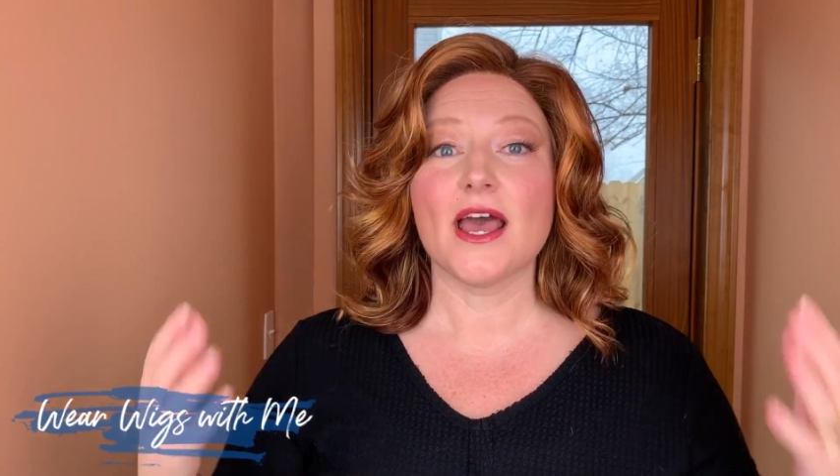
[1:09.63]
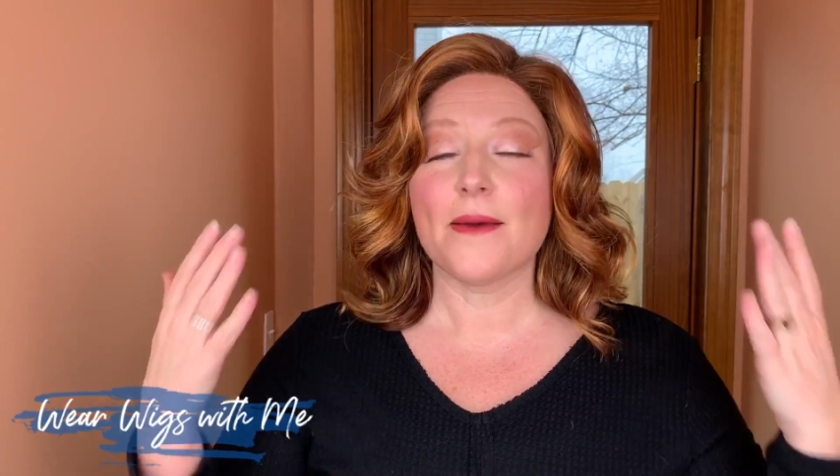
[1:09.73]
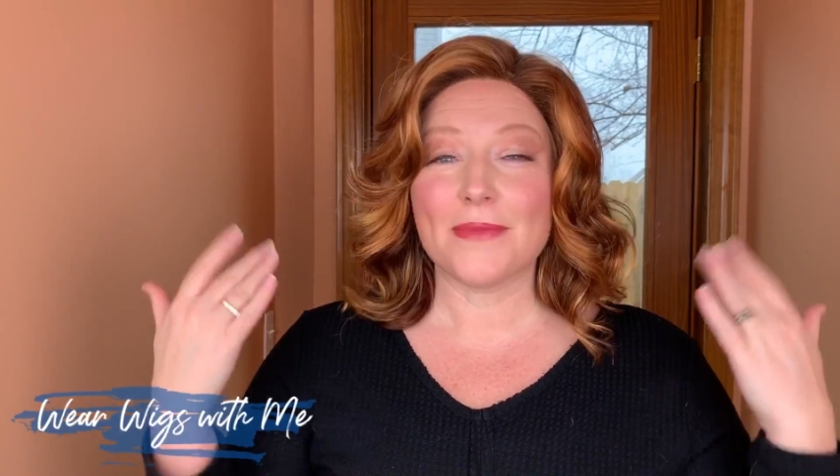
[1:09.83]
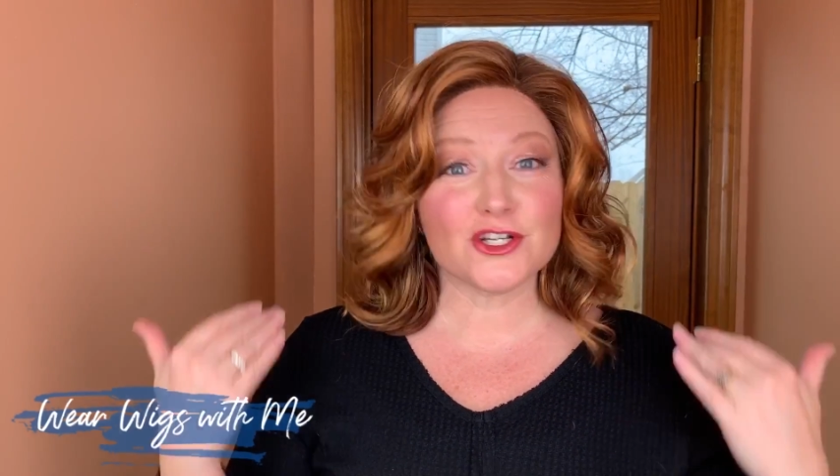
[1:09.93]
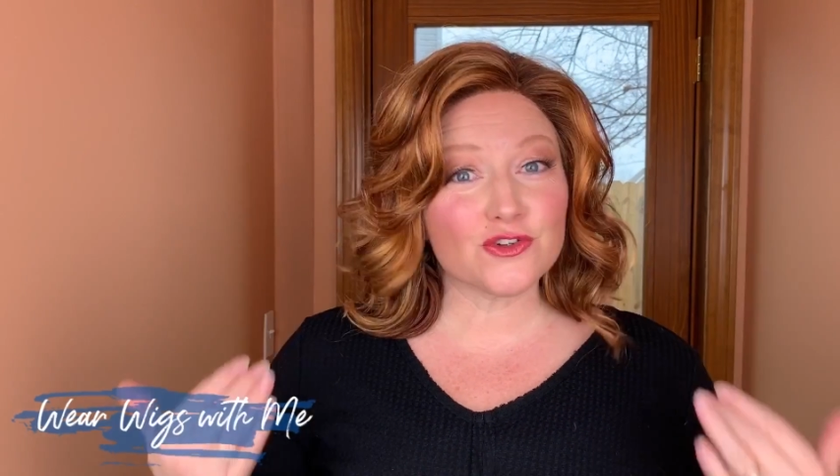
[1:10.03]

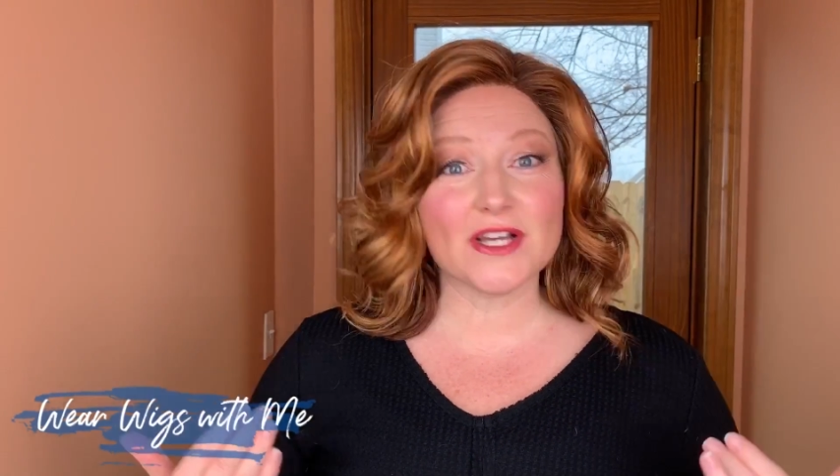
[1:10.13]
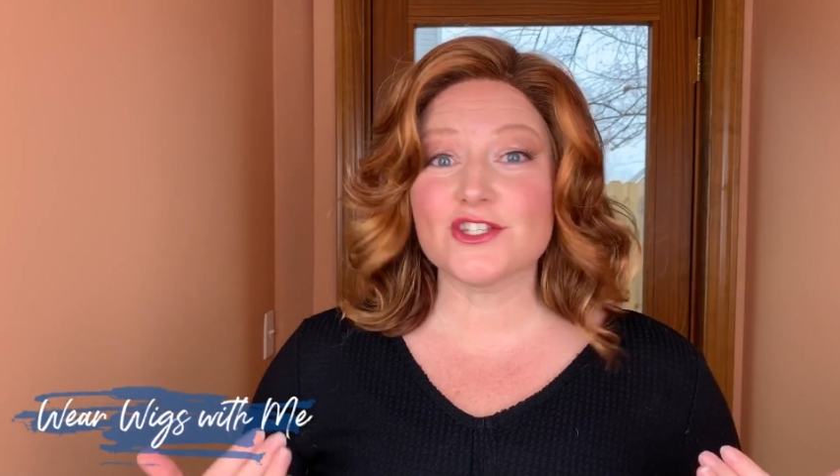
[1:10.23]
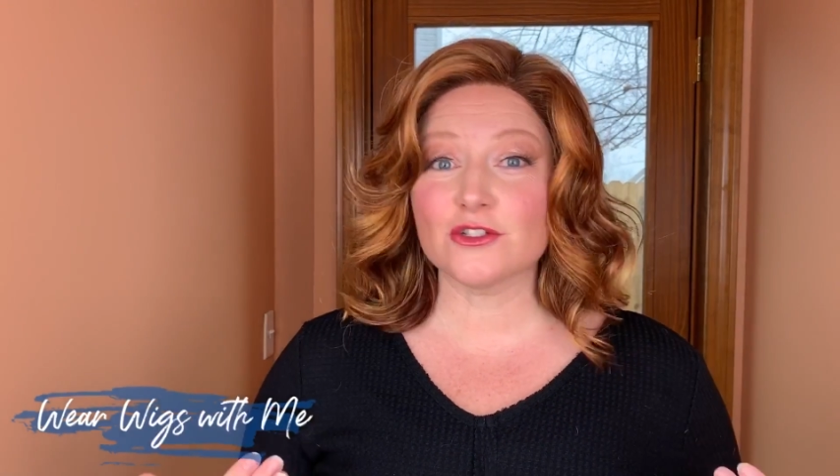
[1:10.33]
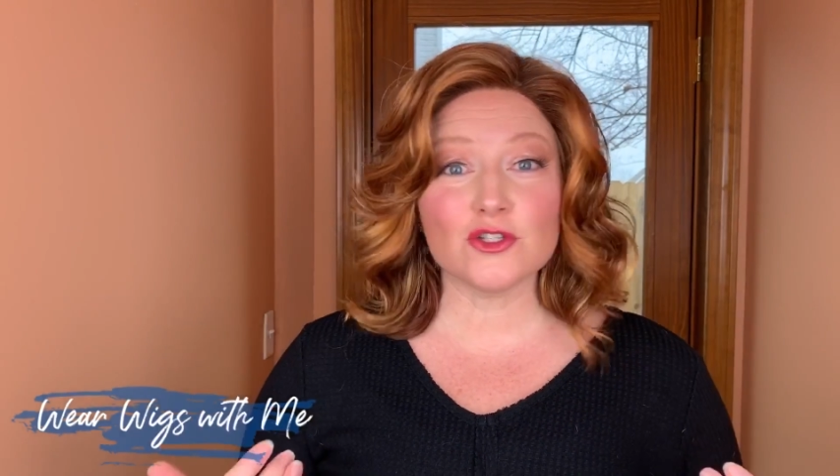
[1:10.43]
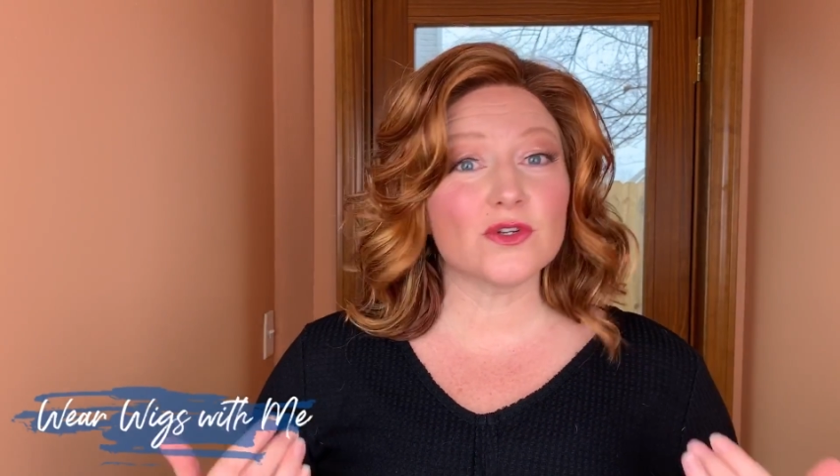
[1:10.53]
but
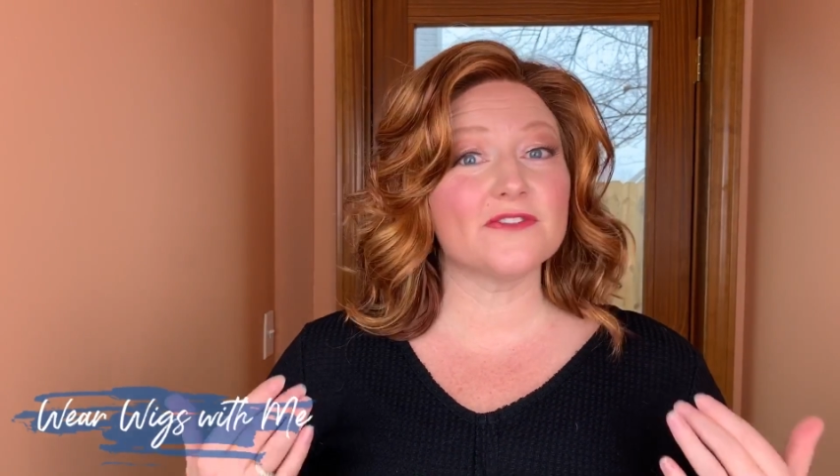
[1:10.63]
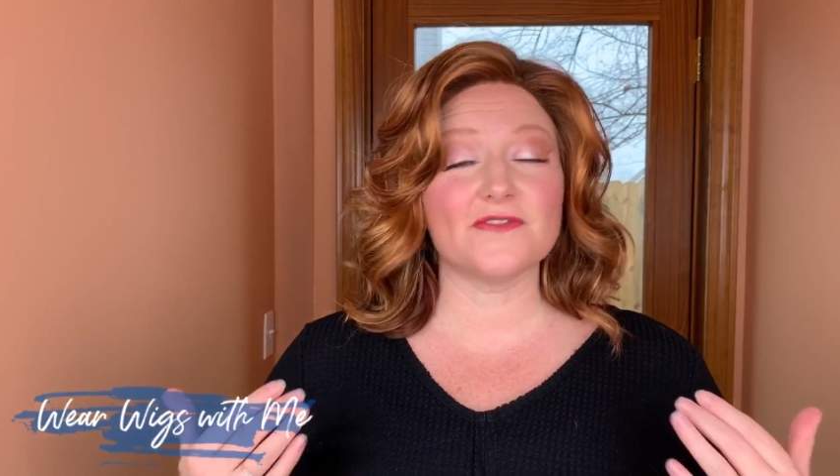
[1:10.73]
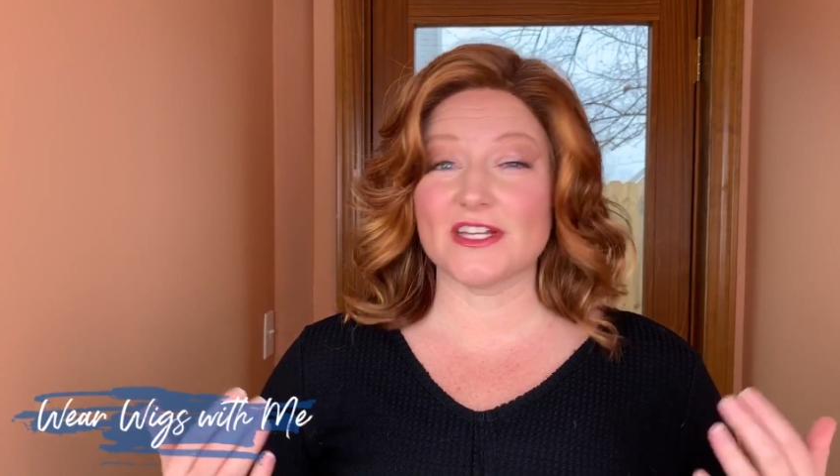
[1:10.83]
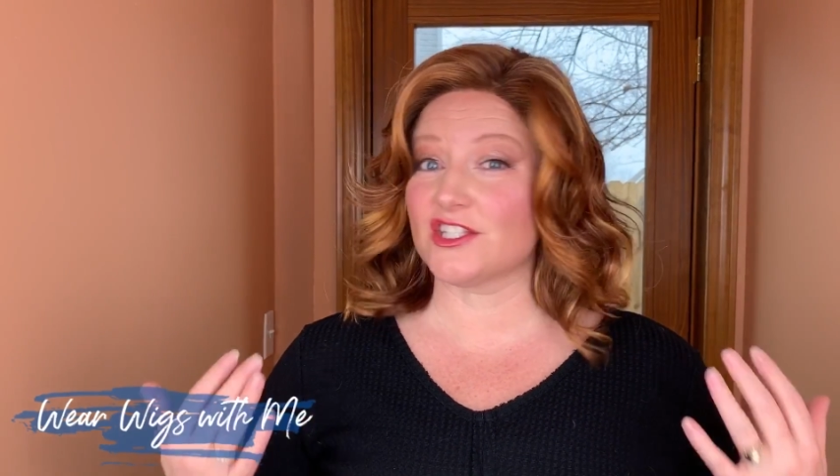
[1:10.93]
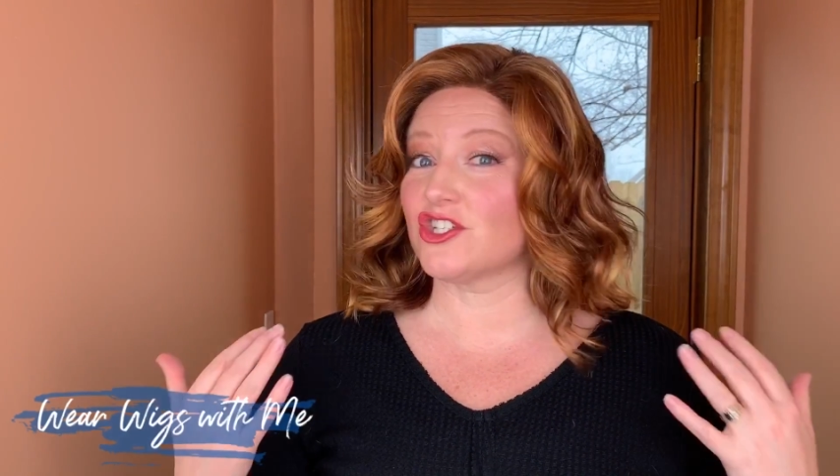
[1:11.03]
TressAllure
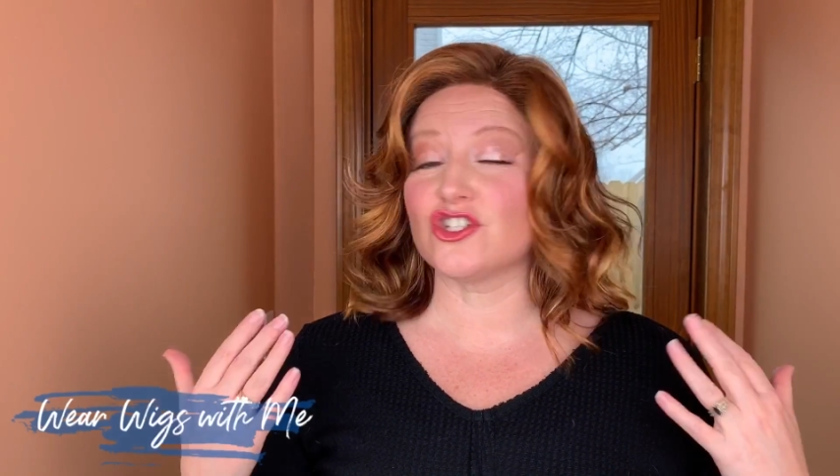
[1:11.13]
fits